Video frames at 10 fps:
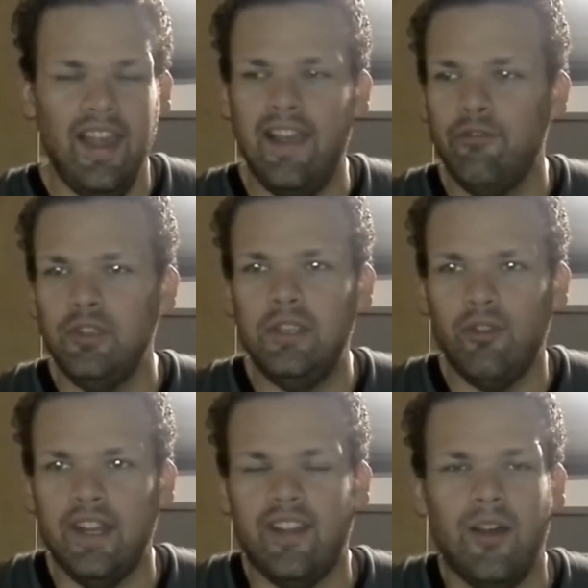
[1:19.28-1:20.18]
Every
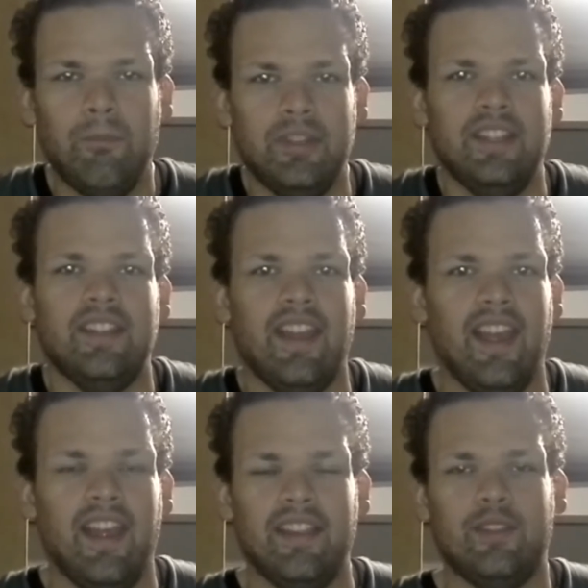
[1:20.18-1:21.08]
great company
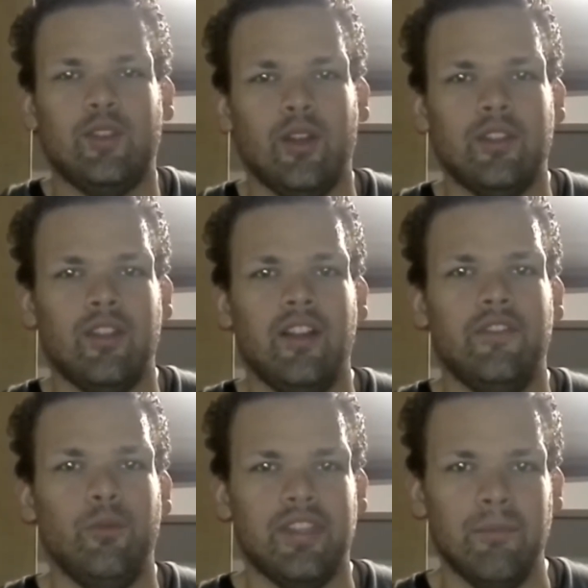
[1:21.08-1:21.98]
starts
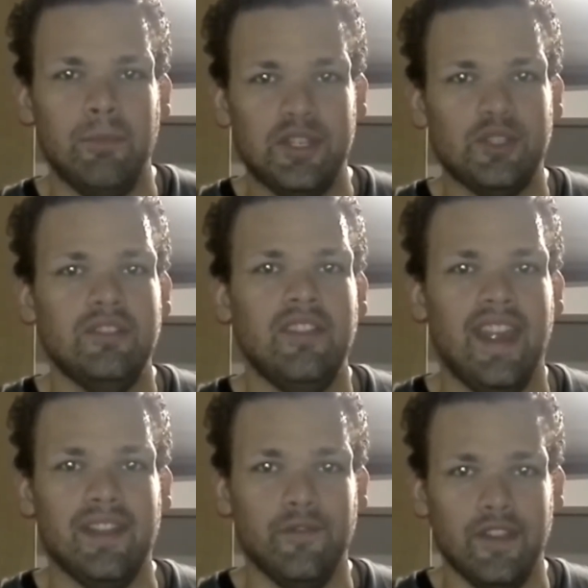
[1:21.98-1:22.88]
off with a mission
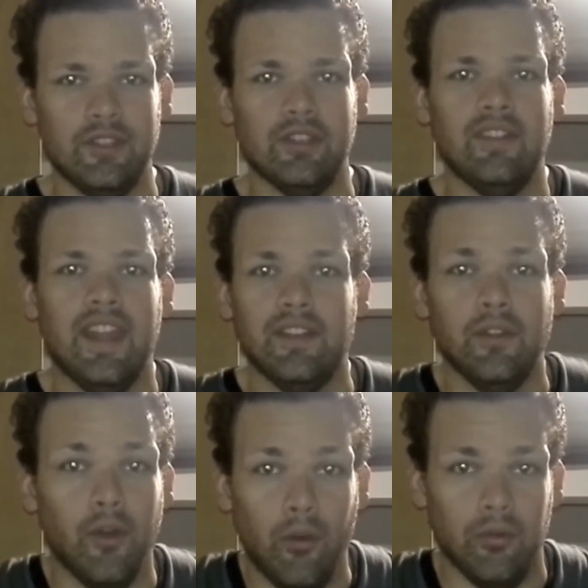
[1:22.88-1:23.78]
and vision
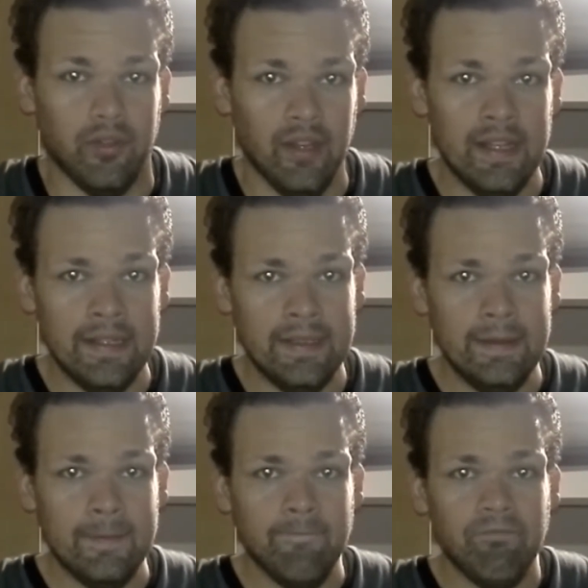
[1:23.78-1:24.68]
and goals.
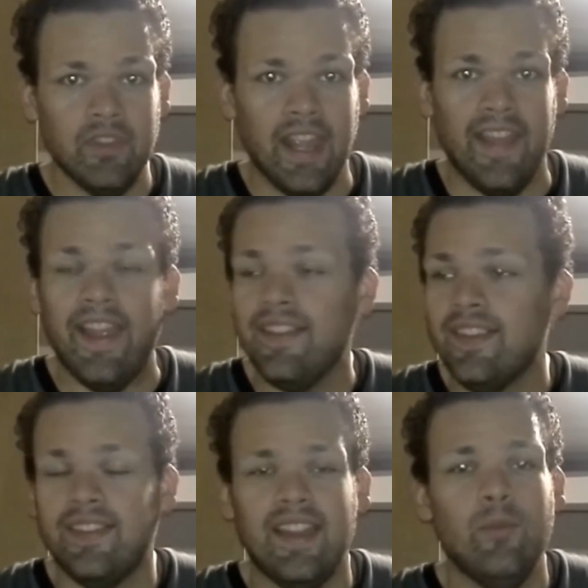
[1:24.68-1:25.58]
And that's
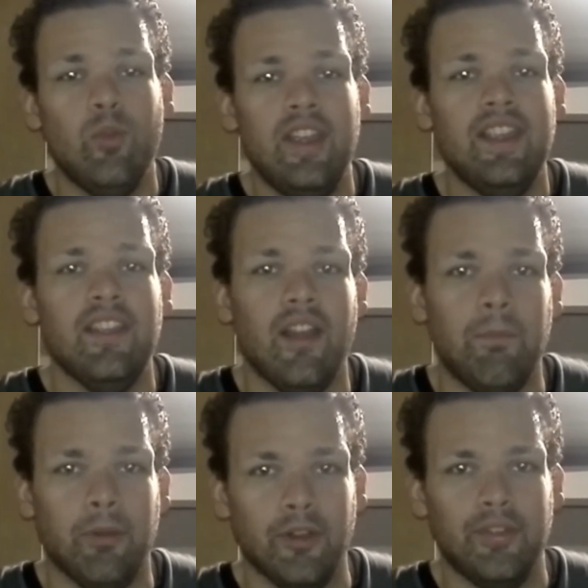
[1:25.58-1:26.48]
the same way a
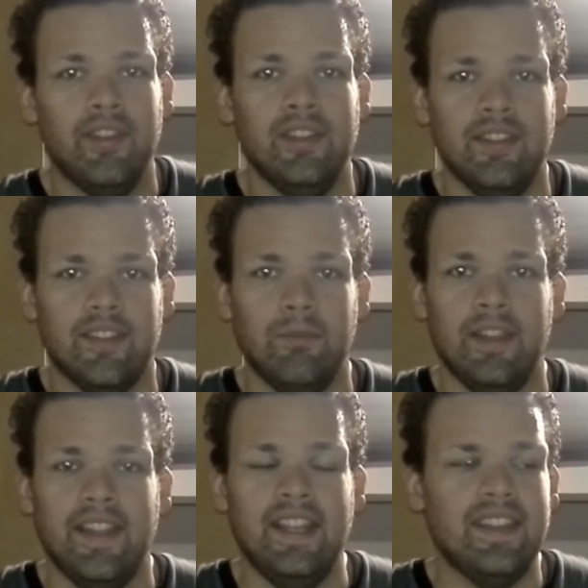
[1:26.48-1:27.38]
person needs to be.
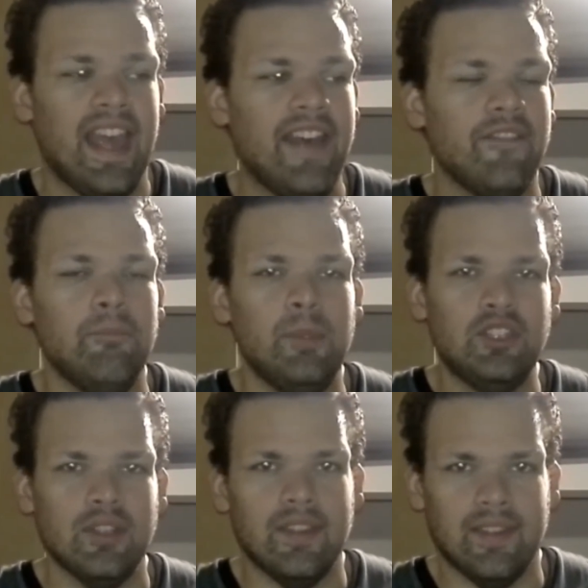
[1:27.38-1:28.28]
They need to have a
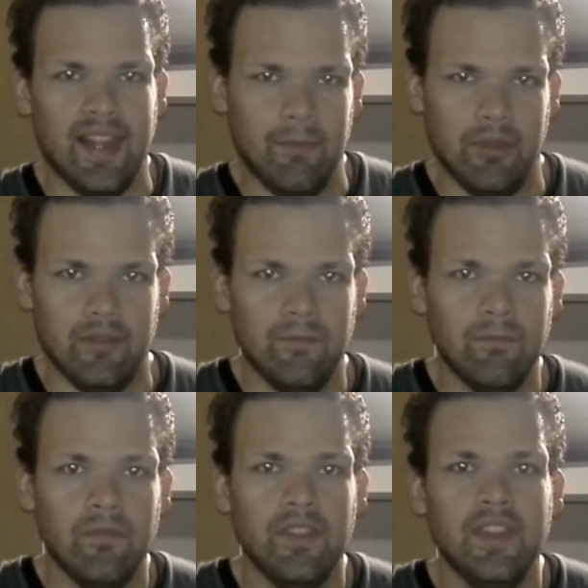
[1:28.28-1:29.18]
mission statement.
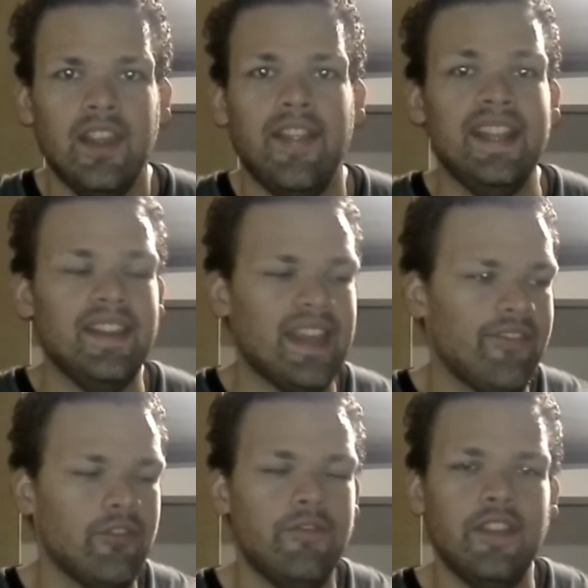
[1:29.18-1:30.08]
They need to
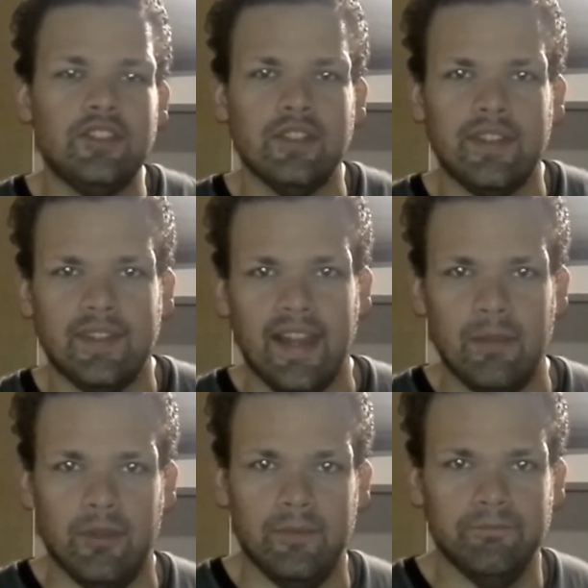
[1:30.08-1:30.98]
have a vision
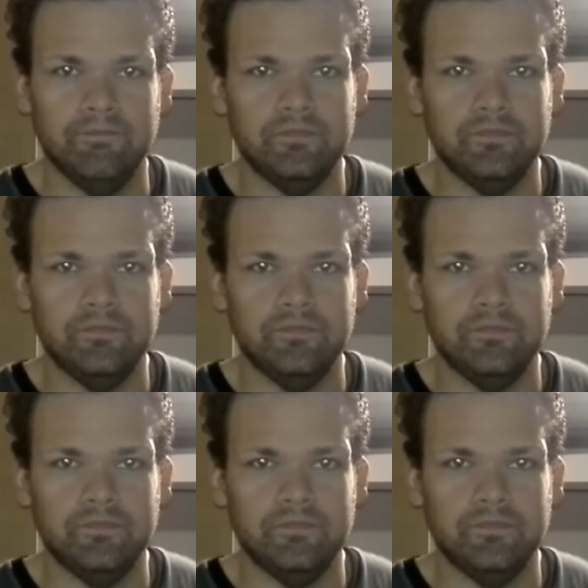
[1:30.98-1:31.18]
statement.